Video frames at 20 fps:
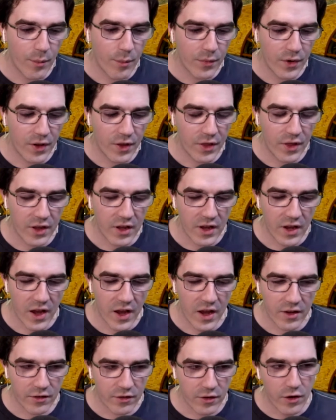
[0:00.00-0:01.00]
the
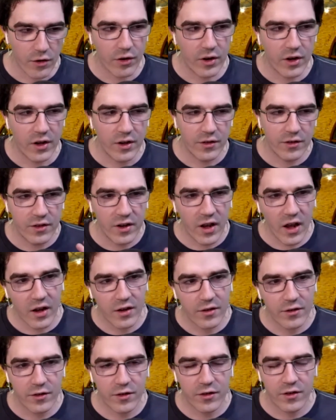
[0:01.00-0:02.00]
asynchronous
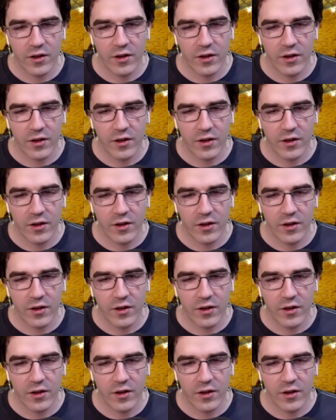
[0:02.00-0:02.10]
text.